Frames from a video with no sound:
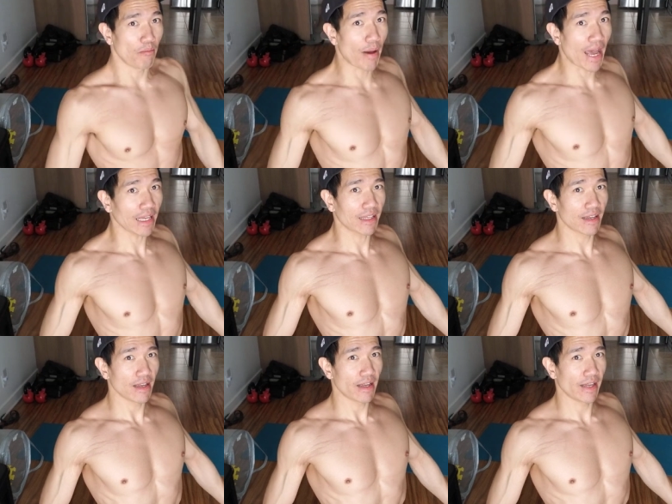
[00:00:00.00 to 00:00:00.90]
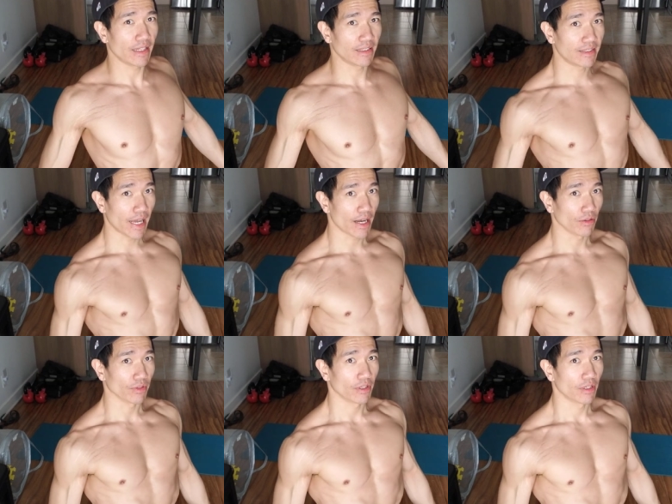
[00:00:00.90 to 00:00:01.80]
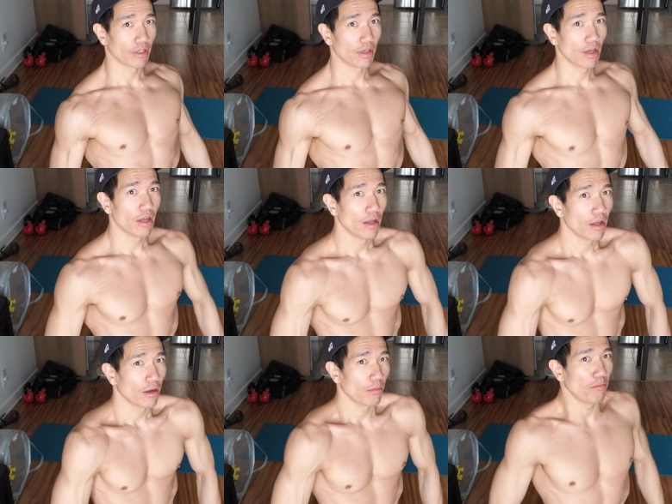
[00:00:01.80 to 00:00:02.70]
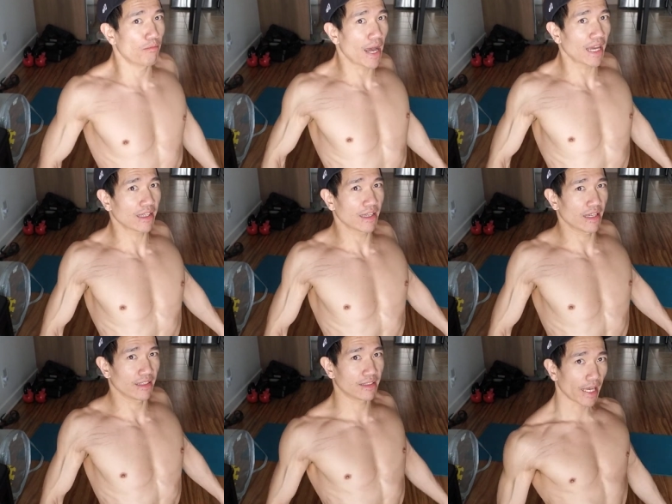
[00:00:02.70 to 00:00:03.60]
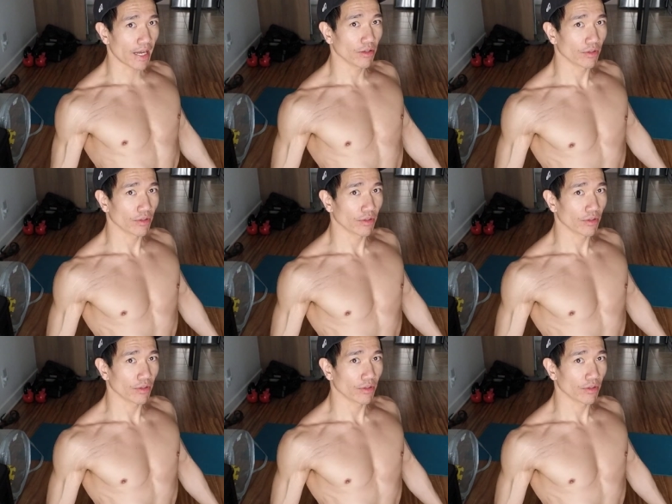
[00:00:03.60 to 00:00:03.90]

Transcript: back and down, back and down,